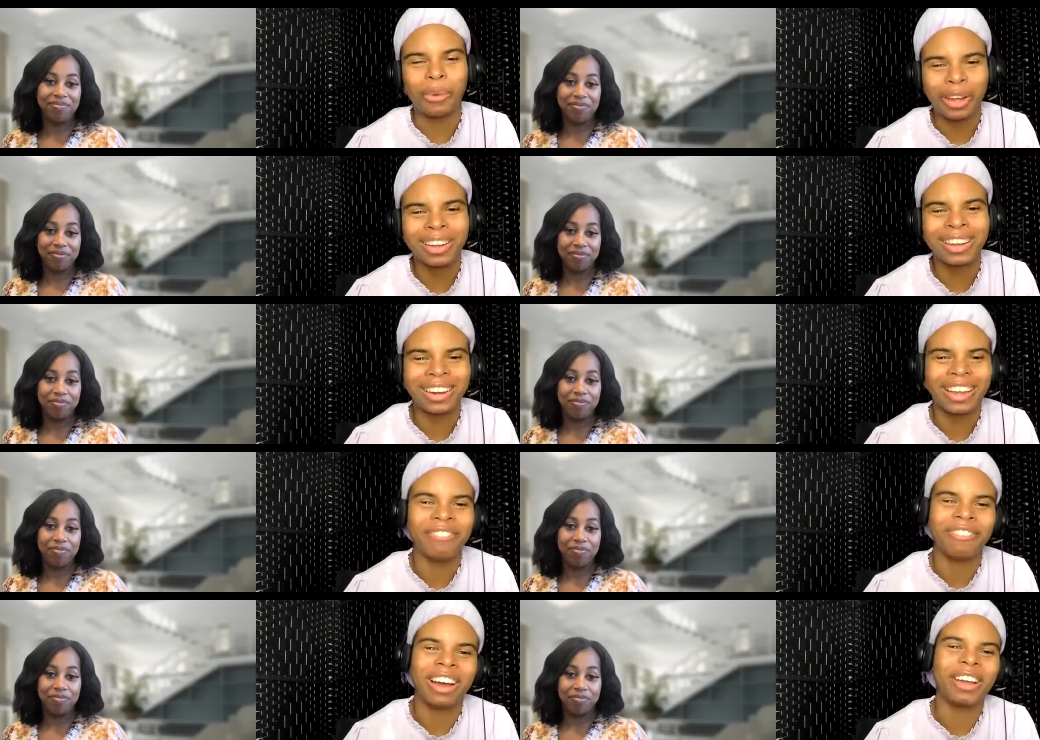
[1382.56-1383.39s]
Speaker 1: where can
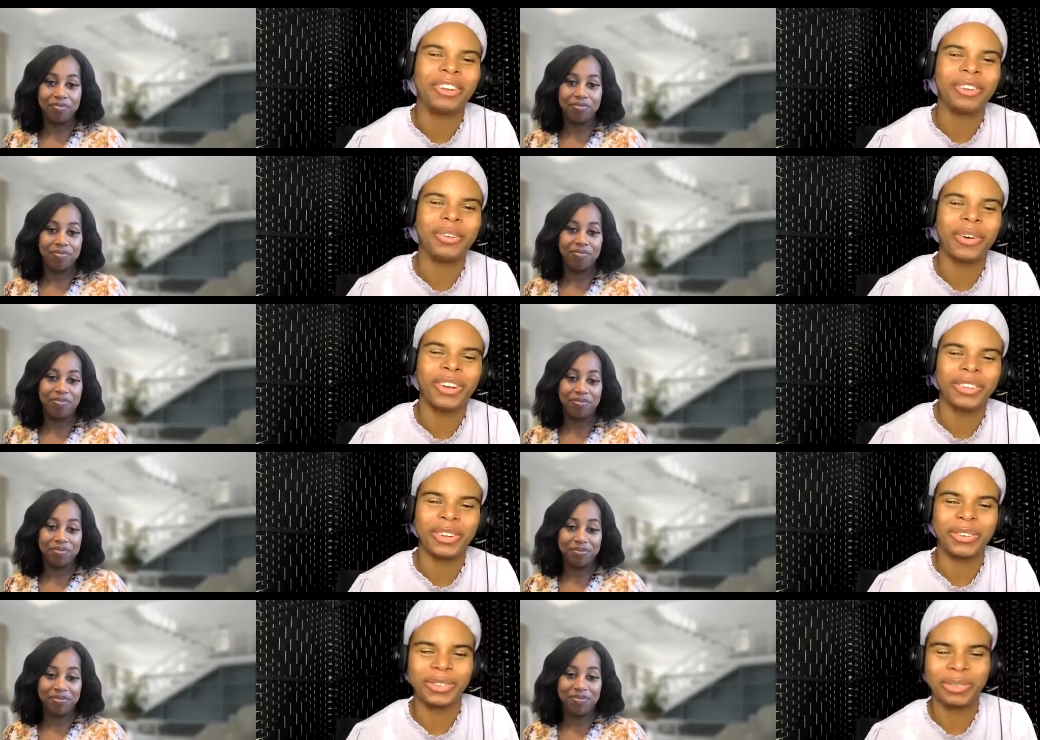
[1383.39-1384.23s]
they find you on
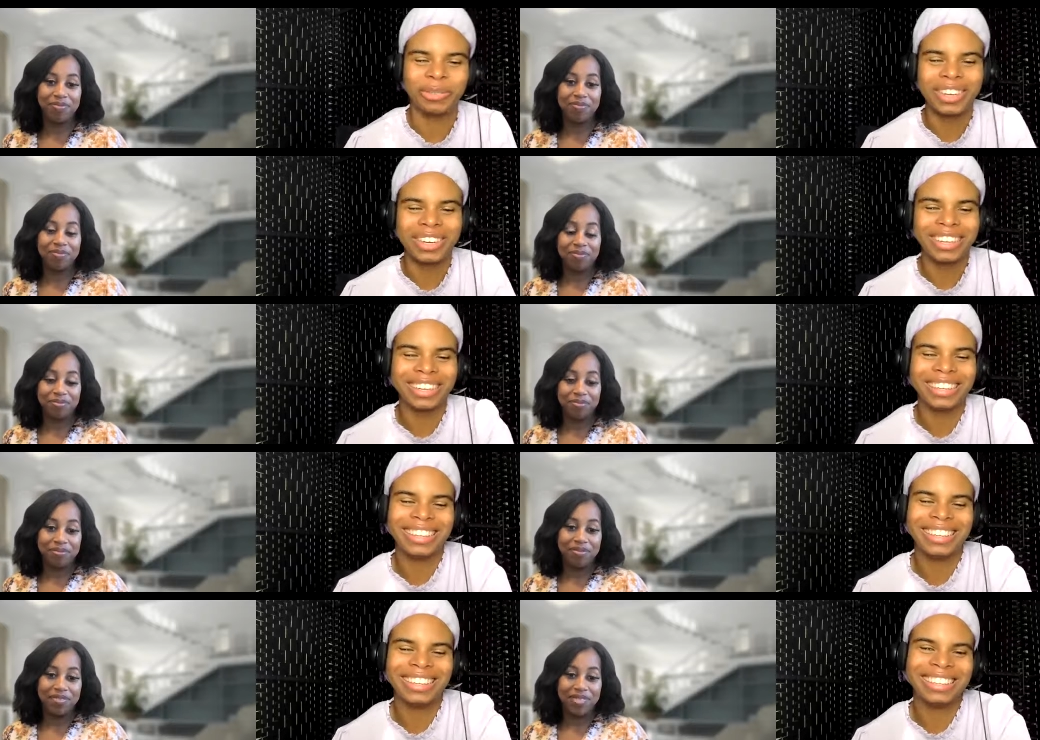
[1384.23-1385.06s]
social media?
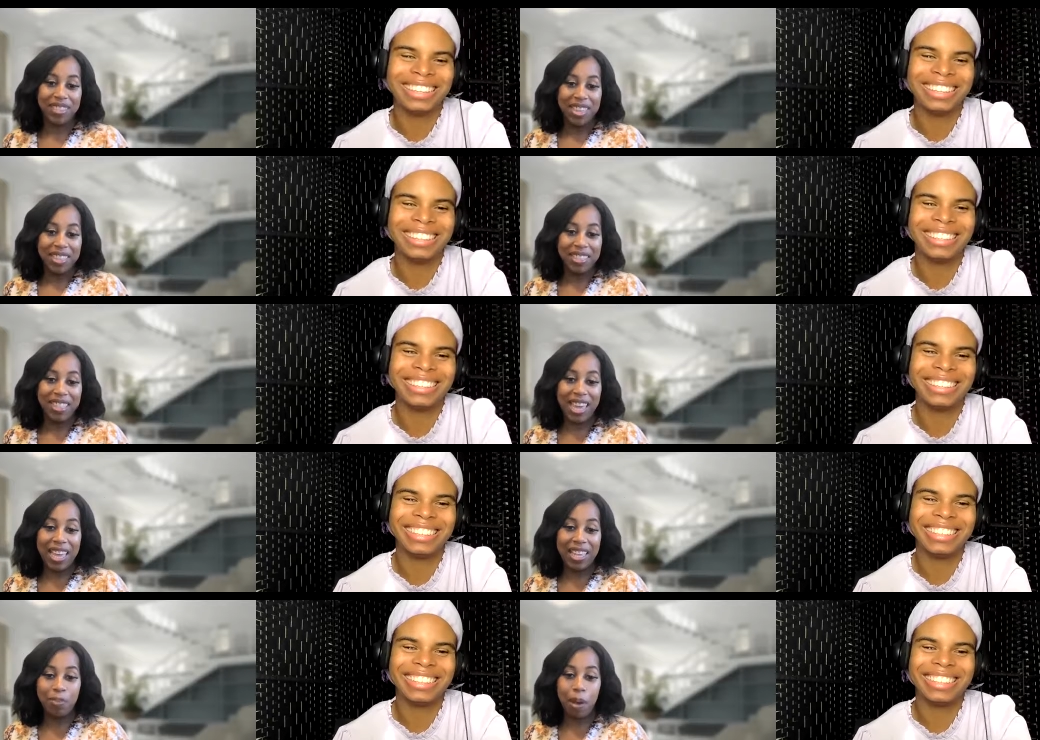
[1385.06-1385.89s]

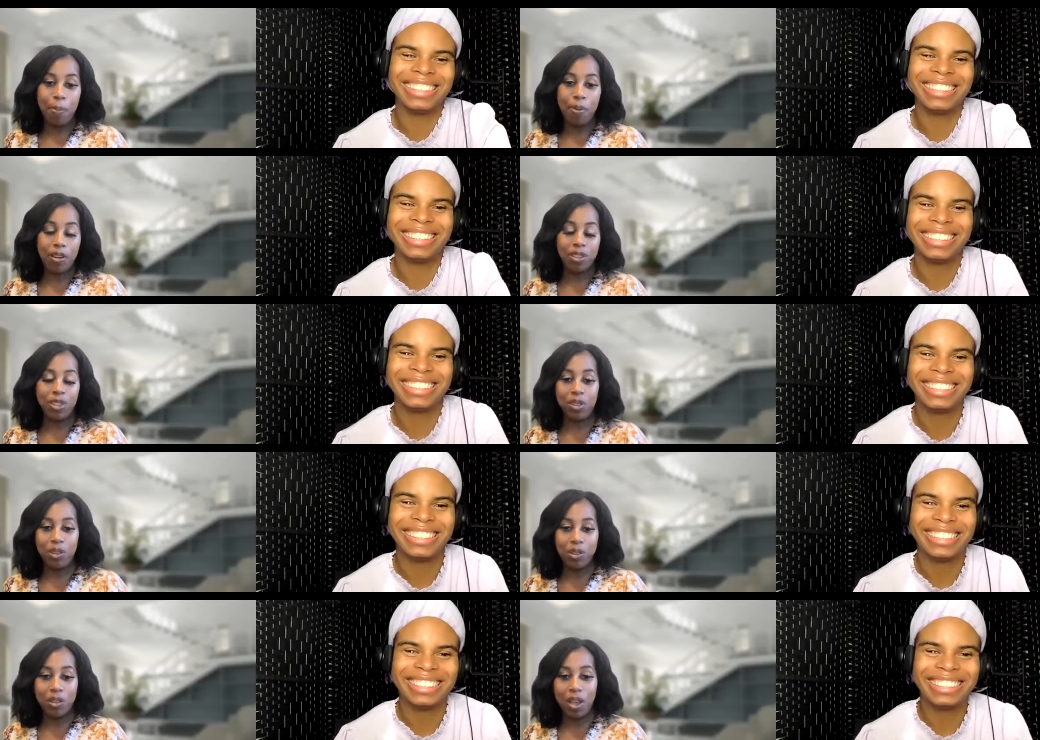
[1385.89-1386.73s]
Speaker 2: Yes, my
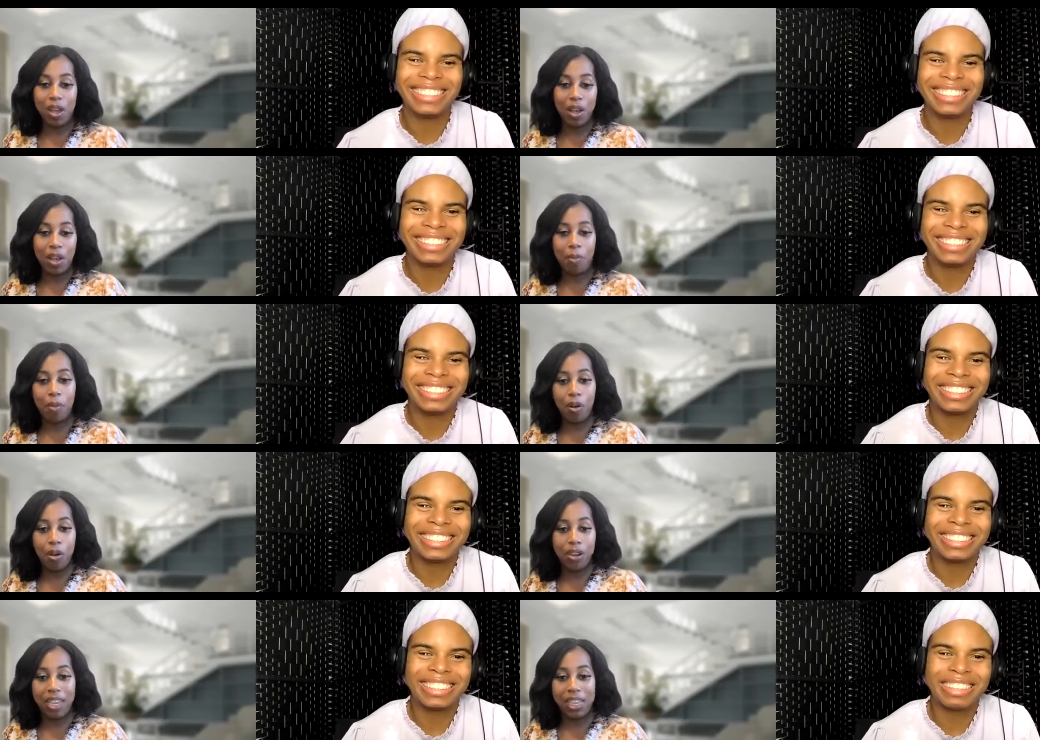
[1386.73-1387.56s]
personal um, on
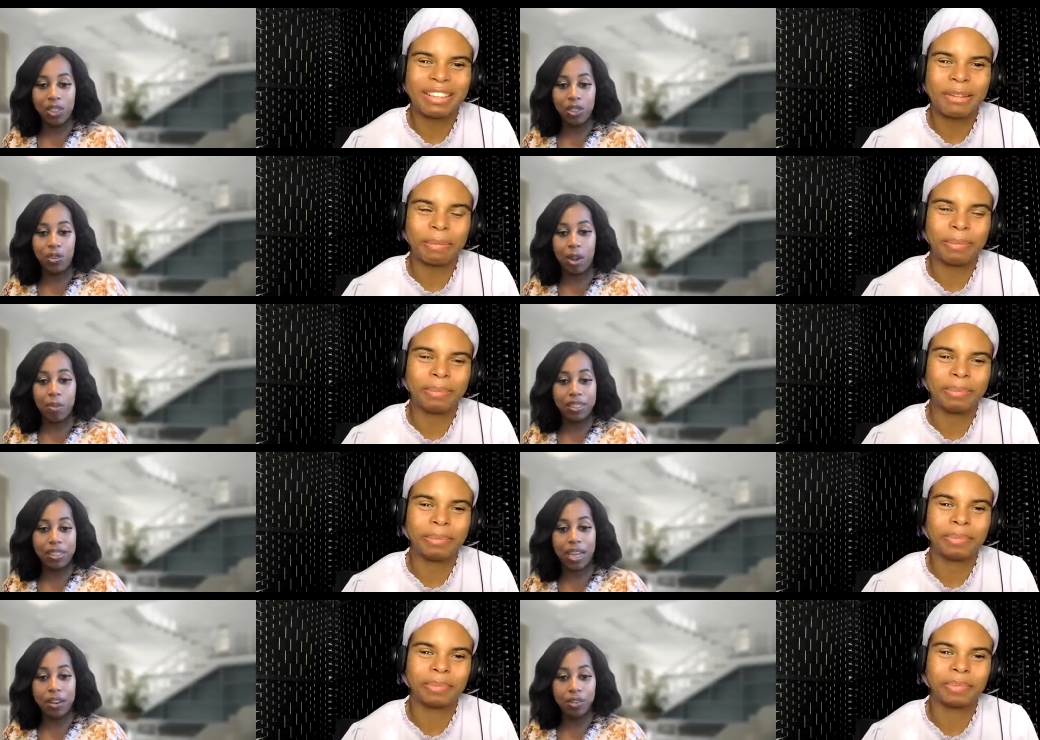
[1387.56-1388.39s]
Instagram is
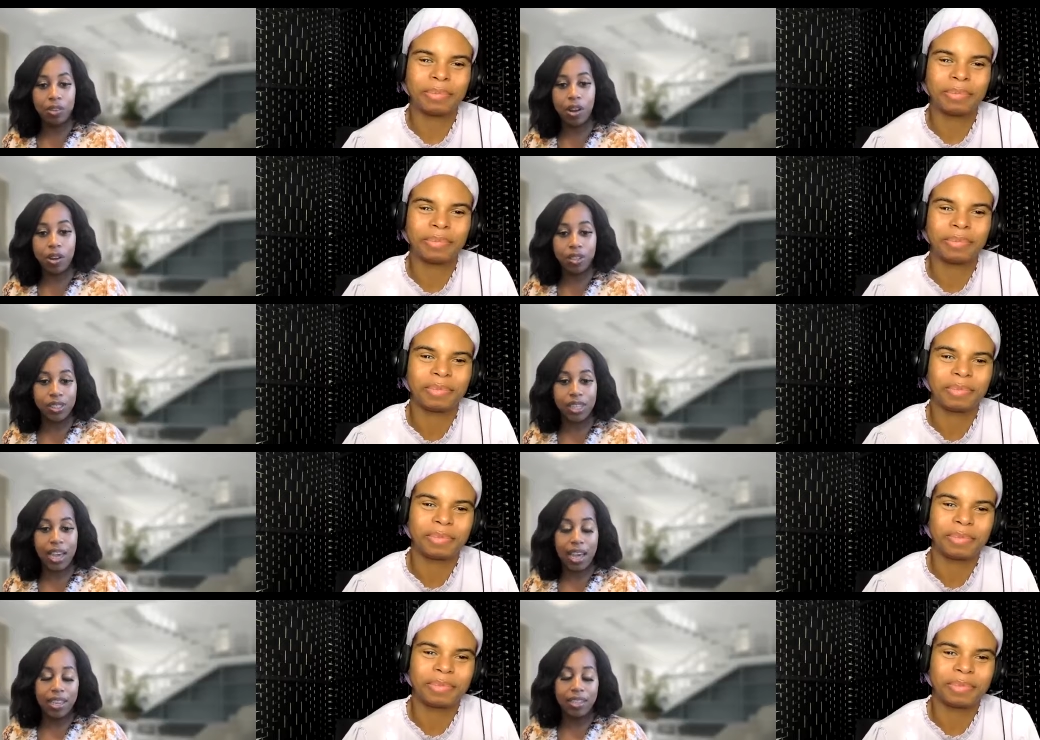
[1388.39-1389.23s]
Dr. Garner
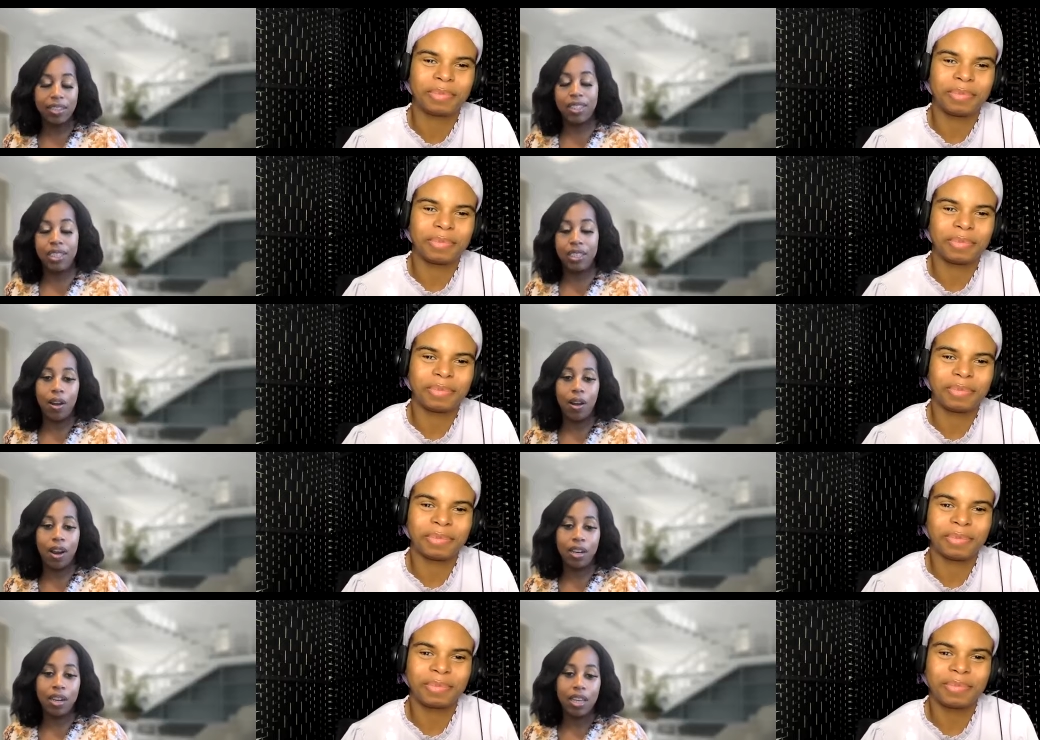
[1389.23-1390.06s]
Scott, D
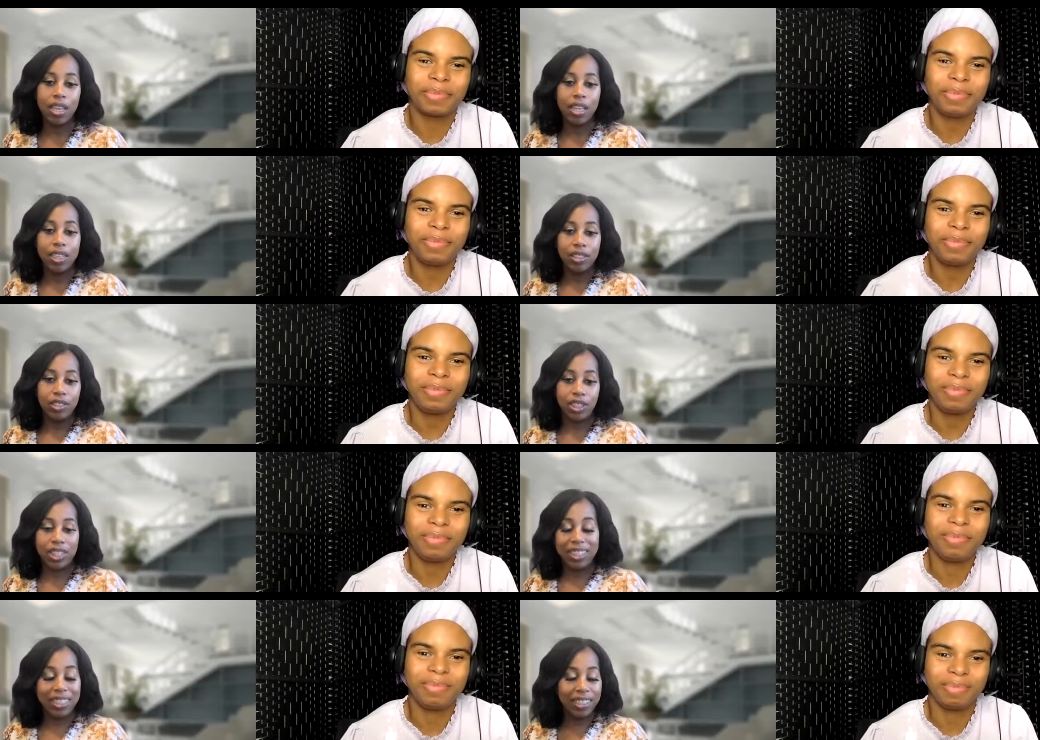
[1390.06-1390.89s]
R G
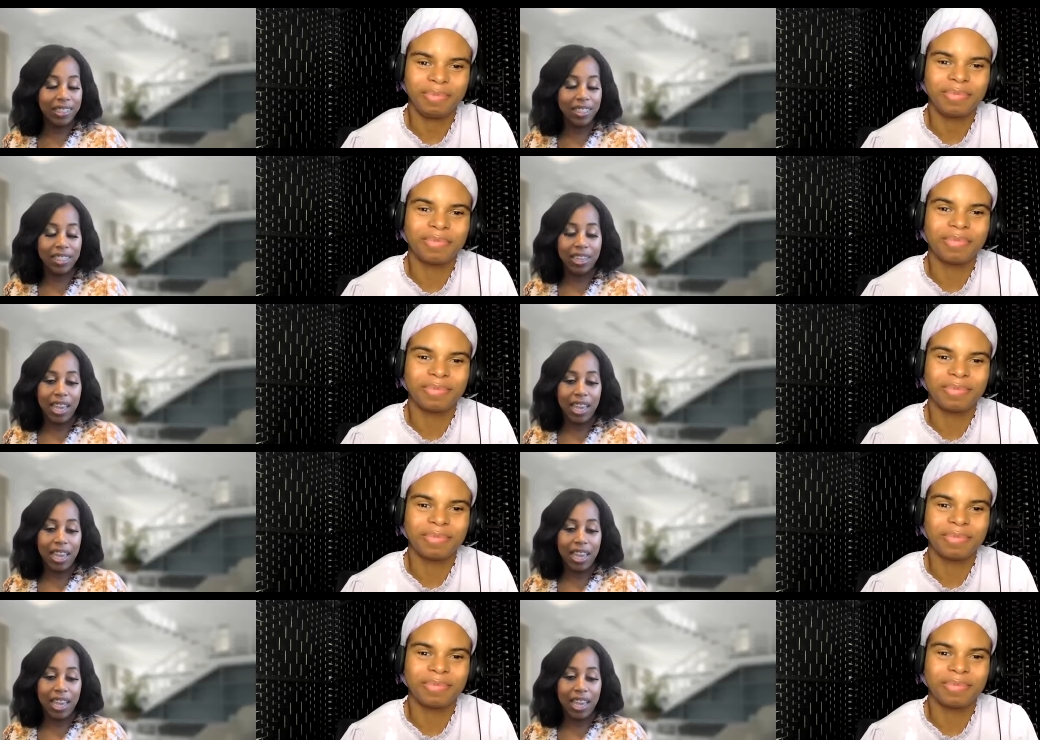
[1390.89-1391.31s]
as in good,